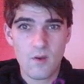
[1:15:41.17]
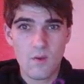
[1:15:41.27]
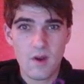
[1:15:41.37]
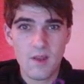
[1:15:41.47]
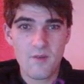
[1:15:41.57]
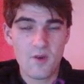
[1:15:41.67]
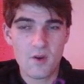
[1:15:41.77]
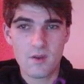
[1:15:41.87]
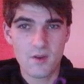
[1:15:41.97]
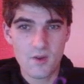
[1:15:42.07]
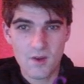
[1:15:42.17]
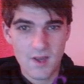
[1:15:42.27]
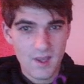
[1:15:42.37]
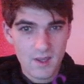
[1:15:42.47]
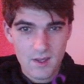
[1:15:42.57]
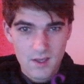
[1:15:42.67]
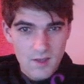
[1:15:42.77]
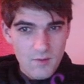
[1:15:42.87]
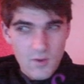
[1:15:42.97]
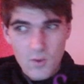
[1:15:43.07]
Whatever, you know, like,
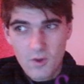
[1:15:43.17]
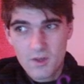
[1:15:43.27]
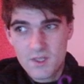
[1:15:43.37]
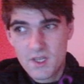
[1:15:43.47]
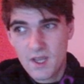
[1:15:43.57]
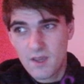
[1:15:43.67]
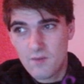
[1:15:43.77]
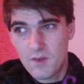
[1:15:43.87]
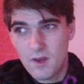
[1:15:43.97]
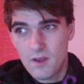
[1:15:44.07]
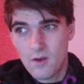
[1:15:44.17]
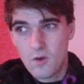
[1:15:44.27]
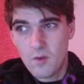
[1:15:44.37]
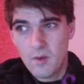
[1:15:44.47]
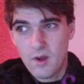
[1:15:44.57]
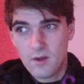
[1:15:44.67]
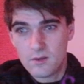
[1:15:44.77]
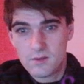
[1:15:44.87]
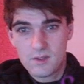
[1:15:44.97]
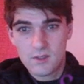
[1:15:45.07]
if you want to check video
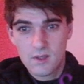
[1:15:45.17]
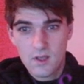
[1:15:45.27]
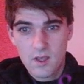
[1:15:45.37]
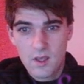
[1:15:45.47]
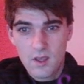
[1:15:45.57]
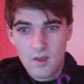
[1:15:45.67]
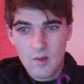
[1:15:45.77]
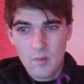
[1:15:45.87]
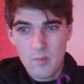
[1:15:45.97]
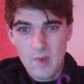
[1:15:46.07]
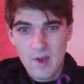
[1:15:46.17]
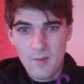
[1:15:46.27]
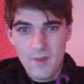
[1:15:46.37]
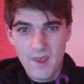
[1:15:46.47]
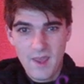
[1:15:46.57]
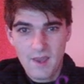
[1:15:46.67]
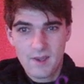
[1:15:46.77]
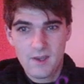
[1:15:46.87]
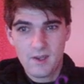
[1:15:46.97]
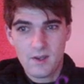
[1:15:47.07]
about Baalbek
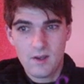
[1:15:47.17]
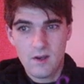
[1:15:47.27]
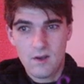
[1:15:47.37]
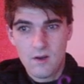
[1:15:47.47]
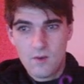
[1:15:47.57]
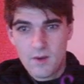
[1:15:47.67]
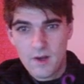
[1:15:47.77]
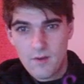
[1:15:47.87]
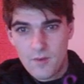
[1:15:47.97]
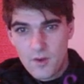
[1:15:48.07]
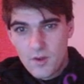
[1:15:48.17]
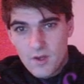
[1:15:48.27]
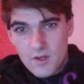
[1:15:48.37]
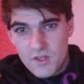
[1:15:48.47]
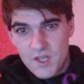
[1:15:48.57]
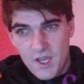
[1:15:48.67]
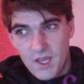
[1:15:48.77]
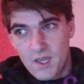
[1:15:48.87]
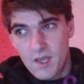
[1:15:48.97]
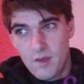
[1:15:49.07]
or whatever, you can
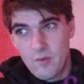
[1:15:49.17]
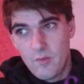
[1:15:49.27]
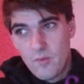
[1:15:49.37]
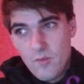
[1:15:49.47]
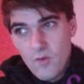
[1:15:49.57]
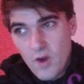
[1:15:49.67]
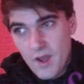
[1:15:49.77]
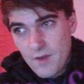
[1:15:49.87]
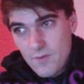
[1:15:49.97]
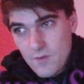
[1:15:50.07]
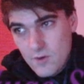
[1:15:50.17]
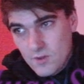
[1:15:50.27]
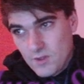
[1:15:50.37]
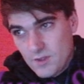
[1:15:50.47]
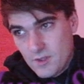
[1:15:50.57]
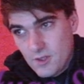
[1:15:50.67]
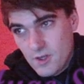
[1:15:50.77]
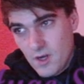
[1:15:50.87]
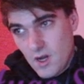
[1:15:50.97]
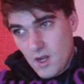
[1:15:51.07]
check him, Brien Foerster.
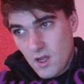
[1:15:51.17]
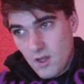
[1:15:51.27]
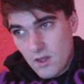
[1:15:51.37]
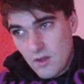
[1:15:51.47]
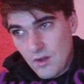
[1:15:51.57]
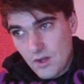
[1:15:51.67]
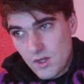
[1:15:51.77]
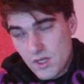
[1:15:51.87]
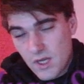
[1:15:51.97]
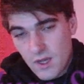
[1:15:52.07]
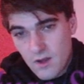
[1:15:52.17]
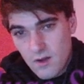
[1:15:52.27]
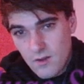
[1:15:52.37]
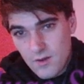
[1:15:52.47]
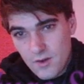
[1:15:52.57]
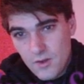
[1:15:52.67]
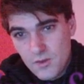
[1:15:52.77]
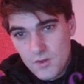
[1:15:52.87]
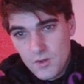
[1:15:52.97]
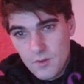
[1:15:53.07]
You can check other
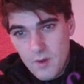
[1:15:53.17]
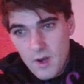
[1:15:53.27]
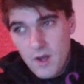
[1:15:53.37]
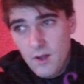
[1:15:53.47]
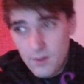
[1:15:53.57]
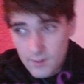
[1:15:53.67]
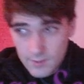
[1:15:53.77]
YouTubers